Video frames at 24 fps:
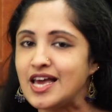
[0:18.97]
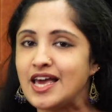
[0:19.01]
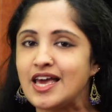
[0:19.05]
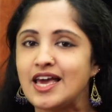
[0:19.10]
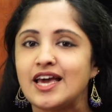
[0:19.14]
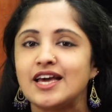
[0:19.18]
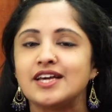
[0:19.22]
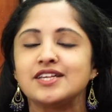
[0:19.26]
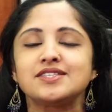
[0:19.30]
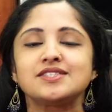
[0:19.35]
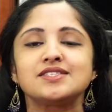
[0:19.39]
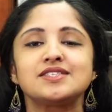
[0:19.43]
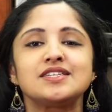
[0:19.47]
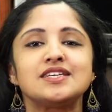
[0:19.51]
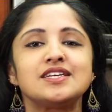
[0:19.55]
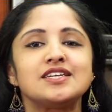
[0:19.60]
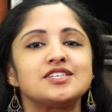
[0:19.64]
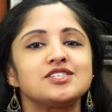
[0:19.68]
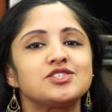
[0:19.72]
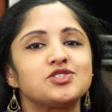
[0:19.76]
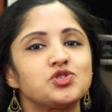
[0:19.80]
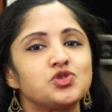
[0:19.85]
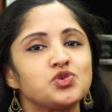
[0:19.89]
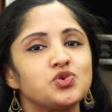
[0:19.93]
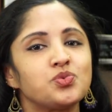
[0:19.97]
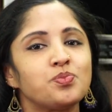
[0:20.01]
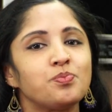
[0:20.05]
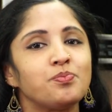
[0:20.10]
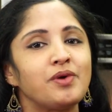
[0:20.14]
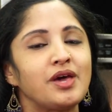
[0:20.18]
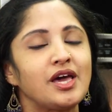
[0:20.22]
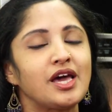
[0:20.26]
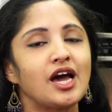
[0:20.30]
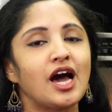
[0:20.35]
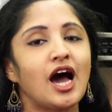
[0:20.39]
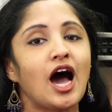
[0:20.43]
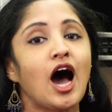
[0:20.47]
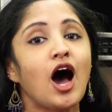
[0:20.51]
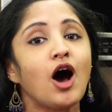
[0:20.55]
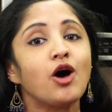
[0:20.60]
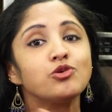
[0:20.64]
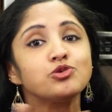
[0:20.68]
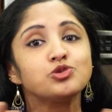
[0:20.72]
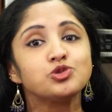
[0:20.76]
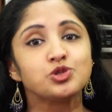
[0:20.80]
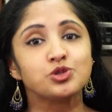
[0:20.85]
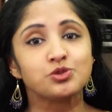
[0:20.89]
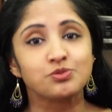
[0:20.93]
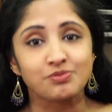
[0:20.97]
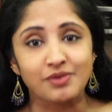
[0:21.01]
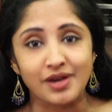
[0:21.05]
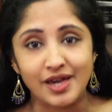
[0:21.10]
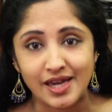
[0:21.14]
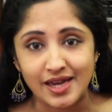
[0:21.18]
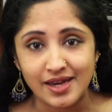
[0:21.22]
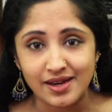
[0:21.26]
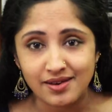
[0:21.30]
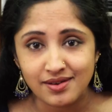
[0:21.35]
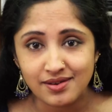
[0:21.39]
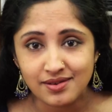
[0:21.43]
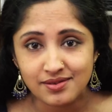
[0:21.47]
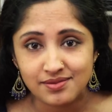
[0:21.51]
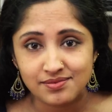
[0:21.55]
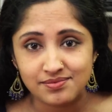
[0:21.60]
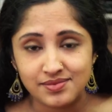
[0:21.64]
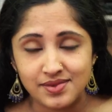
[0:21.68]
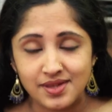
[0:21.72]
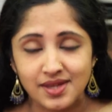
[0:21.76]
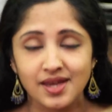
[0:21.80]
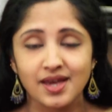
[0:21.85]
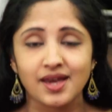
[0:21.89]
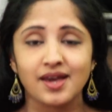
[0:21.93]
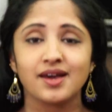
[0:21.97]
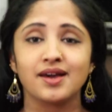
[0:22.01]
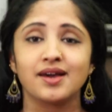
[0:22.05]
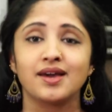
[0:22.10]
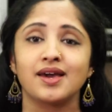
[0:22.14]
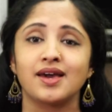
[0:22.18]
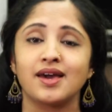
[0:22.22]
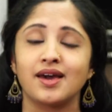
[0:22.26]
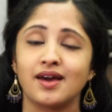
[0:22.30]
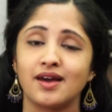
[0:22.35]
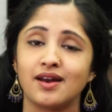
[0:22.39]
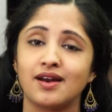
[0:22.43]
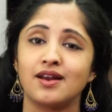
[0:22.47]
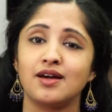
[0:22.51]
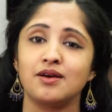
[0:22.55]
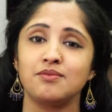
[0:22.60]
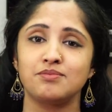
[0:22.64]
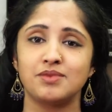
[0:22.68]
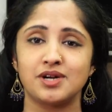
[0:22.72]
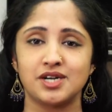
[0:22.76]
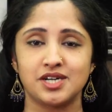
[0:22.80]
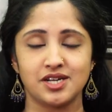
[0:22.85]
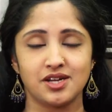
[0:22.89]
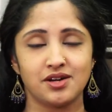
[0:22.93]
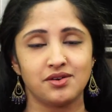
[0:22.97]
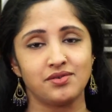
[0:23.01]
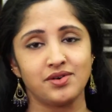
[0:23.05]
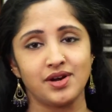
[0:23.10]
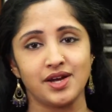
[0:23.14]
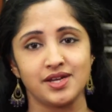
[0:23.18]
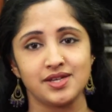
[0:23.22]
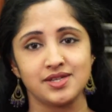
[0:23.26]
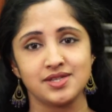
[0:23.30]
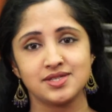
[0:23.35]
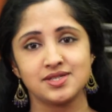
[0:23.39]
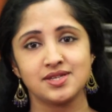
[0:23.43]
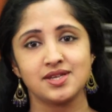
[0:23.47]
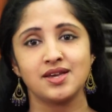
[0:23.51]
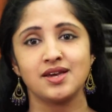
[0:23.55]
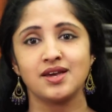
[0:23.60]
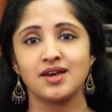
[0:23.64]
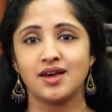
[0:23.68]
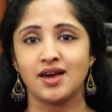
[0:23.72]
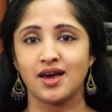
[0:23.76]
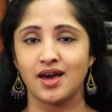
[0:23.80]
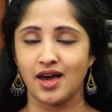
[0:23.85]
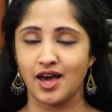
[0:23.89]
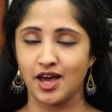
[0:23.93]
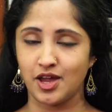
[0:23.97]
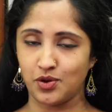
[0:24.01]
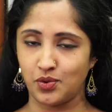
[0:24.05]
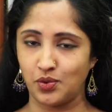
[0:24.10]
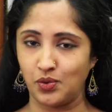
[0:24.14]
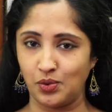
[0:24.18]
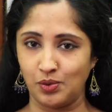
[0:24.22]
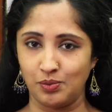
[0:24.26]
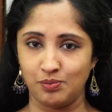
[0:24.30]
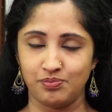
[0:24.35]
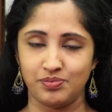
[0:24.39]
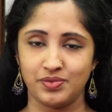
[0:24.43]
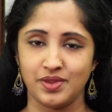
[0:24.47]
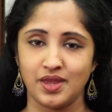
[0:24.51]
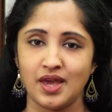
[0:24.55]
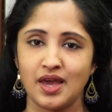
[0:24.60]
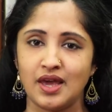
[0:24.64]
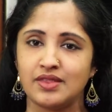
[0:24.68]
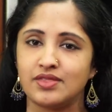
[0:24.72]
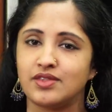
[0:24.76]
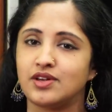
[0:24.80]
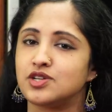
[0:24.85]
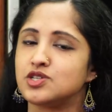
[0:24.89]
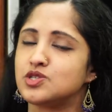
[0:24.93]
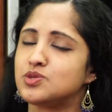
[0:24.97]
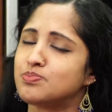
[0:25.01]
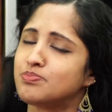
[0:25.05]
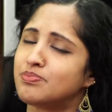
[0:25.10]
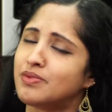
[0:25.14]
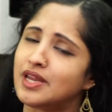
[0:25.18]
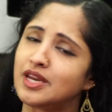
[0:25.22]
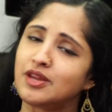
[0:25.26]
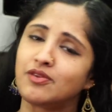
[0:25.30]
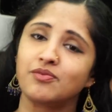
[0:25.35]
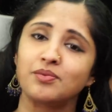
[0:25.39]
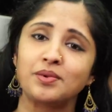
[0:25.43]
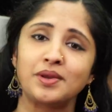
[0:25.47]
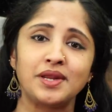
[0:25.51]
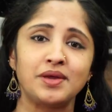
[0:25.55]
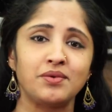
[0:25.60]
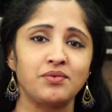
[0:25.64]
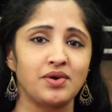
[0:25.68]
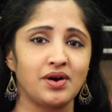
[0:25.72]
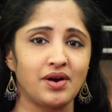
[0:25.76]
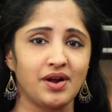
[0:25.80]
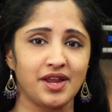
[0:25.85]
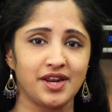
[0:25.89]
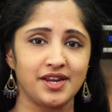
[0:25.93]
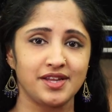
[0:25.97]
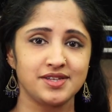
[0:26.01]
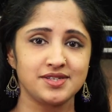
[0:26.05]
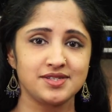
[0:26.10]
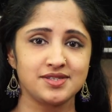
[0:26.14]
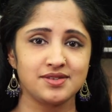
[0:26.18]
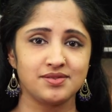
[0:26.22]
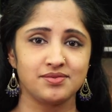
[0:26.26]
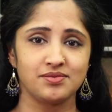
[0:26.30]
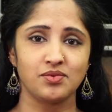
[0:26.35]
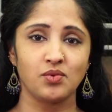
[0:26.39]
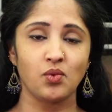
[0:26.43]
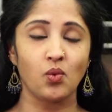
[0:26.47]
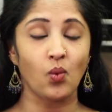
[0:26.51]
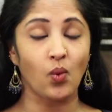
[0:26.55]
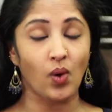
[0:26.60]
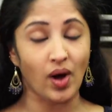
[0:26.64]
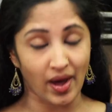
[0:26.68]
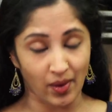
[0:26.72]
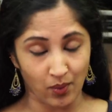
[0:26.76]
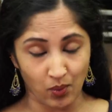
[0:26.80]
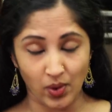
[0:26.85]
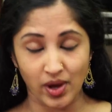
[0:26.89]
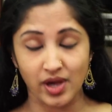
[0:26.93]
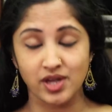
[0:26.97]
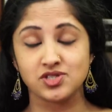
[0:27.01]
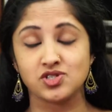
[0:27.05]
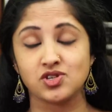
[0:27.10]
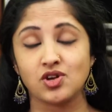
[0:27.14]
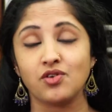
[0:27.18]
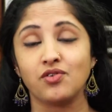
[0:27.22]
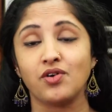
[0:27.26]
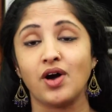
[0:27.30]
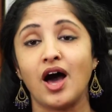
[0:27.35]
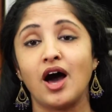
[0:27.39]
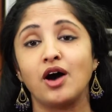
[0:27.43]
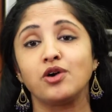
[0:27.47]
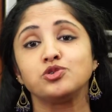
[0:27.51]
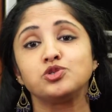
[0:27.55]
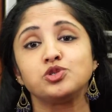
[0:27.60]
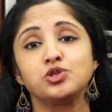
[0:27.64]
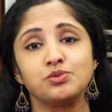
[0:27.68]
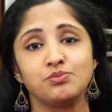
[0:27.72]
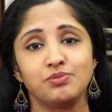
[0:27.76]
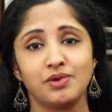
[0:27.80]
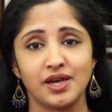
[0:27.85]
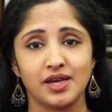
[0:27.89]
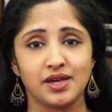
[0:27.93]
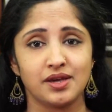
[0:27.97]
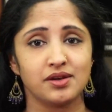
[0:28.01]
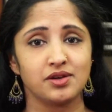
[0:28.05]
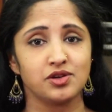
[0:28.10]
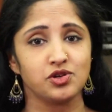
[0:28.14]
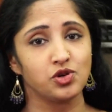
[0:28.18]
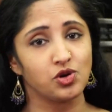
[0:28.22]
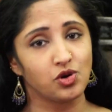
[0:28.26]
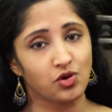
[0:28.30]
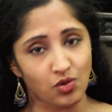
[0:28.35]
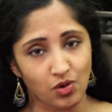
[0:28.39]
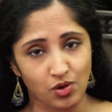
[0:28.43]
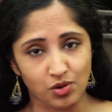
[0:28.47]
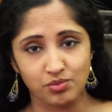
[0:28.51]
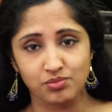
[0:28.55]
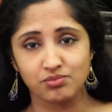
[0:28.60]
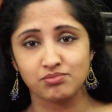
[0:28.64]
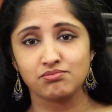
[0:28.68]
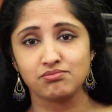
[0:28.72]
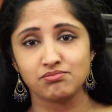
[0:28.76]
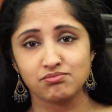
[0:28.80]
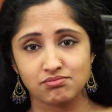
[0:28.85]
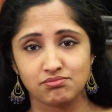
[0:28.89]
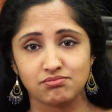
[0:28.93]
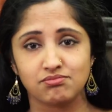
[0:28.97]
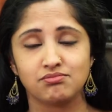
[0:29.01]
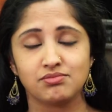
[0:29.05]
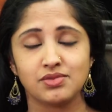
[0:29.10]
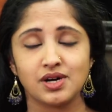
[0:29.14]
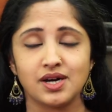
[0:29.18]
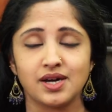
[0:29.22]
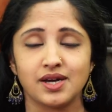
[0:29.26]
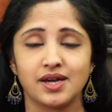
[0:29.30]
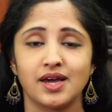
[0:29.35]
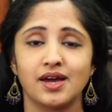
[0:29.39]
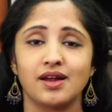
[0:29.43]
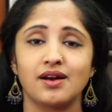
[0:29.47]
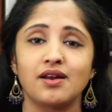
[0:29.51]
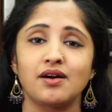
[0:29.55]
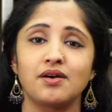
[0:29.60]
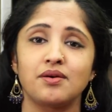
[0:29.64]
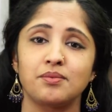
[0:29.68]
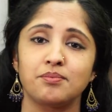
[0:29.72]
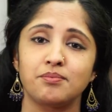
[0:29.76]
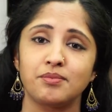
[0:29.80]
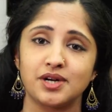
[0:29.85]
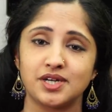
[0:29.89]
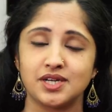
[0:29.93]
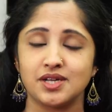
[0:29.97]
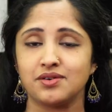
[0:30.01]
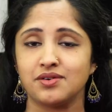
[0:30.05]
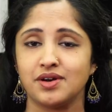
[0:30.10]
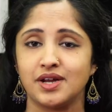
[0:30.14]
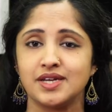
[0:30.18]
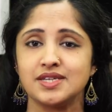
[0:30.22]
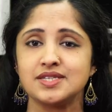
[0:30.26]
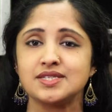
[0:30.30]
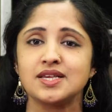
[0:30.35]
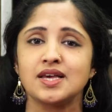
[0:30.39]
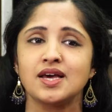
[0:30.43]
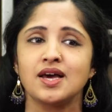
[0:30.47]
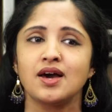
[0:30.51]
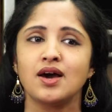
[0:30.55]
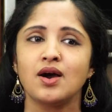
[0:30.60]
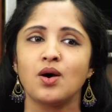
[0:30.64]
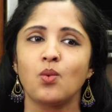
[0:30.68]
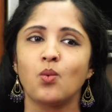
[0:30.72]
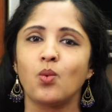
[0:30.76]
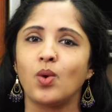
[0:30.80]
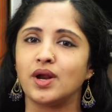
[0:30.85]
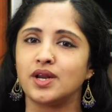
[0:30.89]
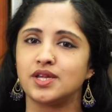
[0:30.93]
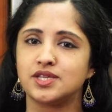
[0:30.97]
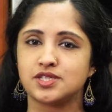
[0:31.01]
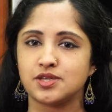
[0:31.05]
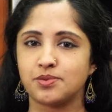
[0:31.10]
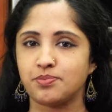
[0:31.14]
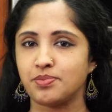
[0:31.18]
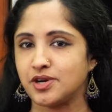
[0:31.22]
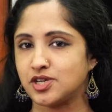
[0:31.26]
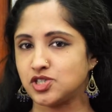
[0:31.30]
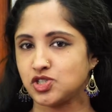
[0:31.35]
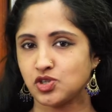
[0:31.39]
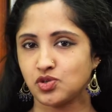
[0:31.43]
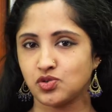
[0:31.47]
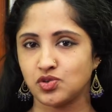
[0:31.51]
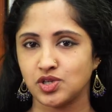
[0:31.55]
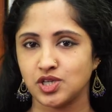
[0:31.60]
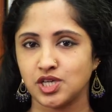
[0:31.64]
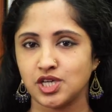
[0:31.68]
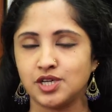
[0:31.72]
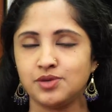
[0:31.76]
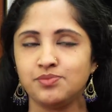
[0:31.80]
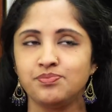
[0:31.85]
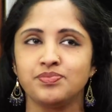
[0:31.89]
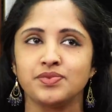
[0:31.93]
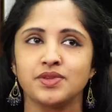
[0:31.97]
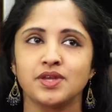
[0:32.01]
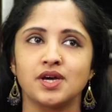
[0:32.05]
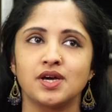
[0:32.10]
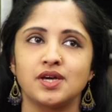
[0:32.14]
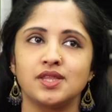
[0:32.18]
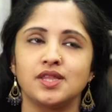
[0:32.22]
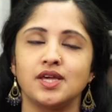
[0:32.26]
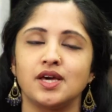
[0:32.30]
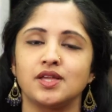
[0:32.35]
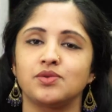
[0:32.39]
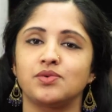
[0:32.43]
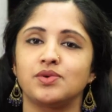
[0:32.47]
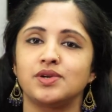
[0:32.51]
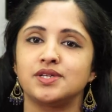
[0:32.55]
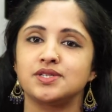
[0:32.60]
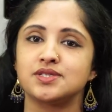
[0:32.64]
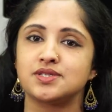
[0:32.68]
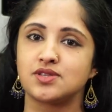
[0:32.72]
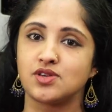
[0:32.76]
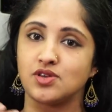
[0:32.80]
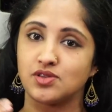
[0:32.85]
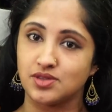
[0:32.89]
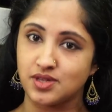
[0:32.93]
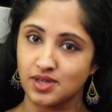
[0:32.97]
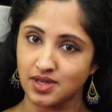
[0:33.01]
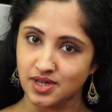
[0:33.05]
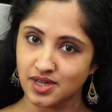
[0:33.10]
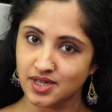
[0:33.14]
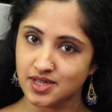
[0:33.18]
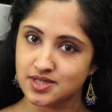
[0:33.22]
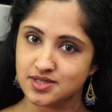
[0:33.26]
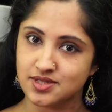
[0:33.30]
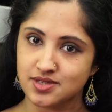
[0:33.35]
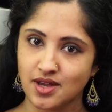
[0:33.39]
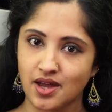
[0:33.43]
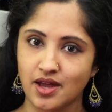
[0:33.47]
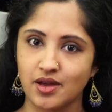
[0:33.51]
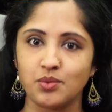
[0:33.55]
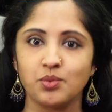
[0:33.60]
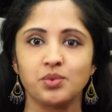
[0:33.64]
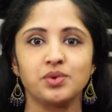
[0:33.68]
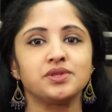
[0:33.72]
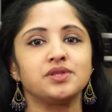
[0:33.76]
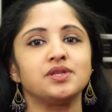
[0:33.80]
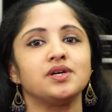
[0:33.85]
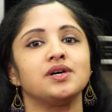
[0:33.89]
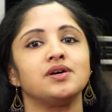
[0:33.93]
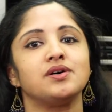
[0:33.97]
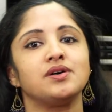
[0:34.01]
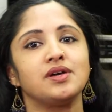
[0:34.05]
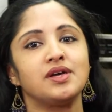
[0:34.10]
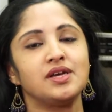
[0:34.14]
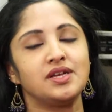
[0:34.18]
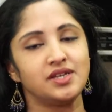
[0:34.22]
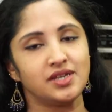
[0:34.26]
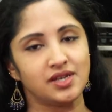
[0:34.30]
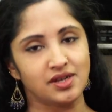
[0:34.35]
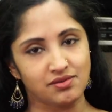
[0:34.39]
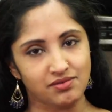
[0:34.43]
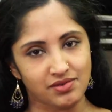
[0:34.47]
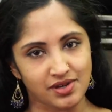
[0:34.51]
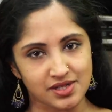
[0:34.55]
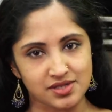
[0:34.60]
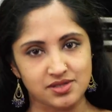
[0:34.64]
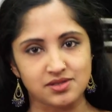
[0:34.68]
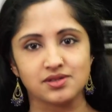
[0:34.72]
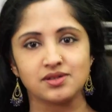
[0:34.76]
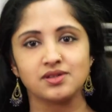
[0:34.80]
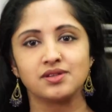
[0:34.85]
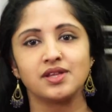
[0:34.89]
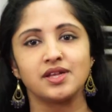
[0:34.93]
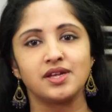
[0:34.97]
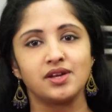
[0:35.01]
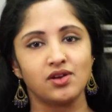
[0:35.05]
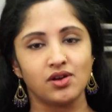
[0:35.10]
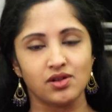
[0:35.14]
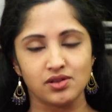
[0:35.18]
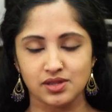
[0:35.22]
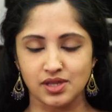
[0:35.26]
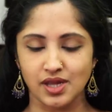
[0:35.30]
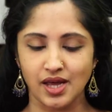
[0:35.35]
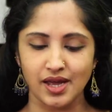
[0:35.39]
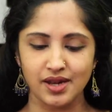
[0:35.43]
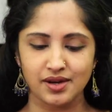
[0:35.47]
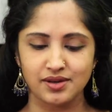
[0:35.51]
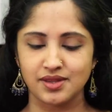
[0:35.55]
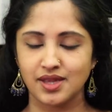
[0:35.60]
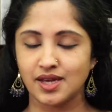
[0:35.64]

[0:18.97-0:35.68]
It is how to make Kerala Matta rice at home. There's many varieties, ways of how to make your own Kerala Matta rice. One is a pressure cooker, the other one is the authentic style with the Indian vessel and all that.